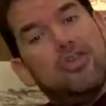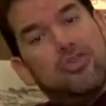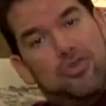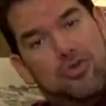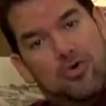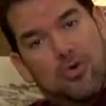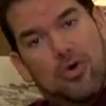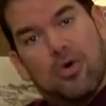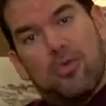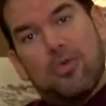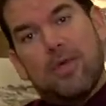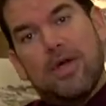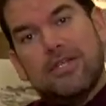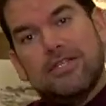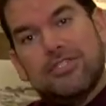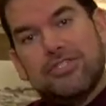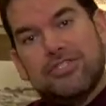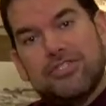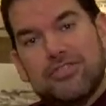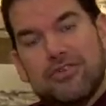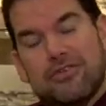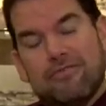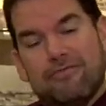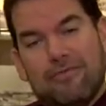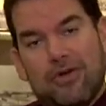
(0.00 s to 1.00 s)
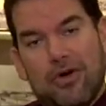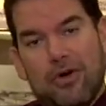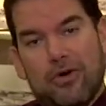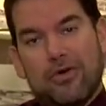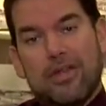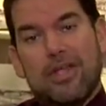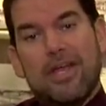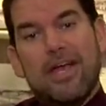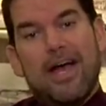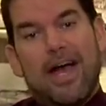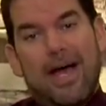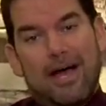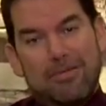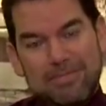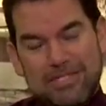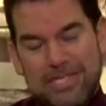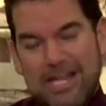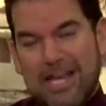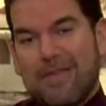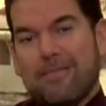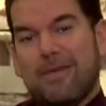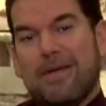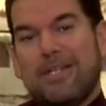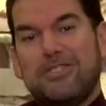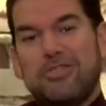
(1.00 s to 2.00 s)
you are registered to vote. I'm
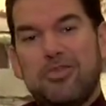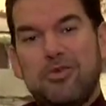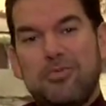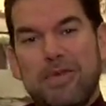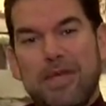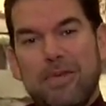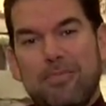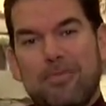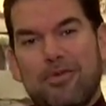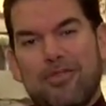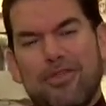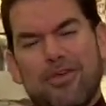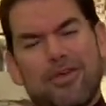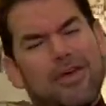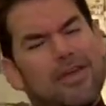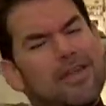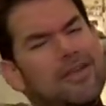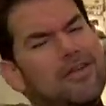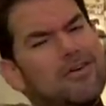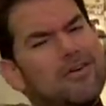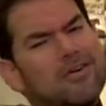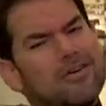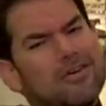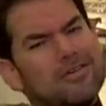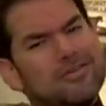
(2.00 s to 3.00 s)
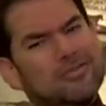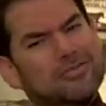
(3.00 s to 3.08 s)
standing by two people that are